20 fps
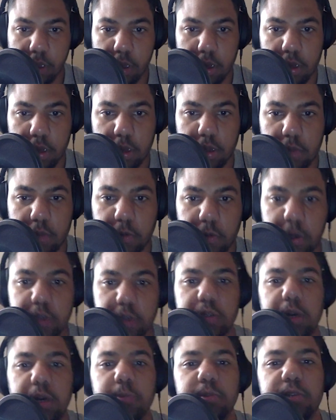the work
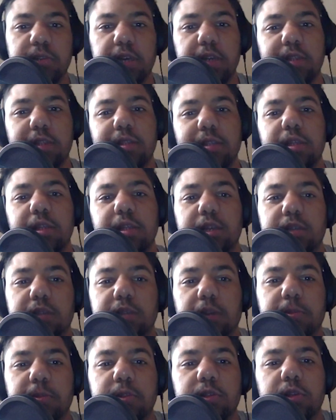simultaneously
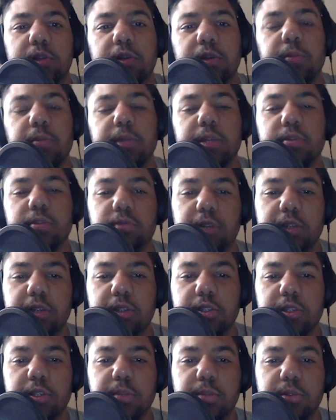examines the complex
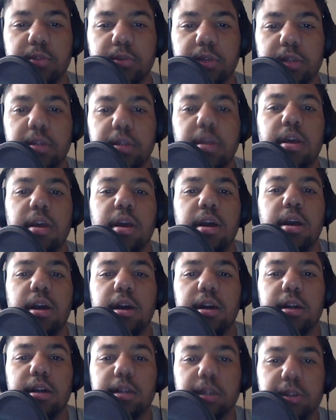relationship between
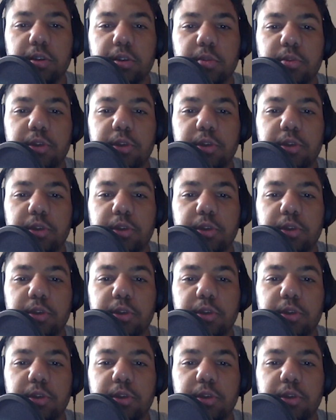colonial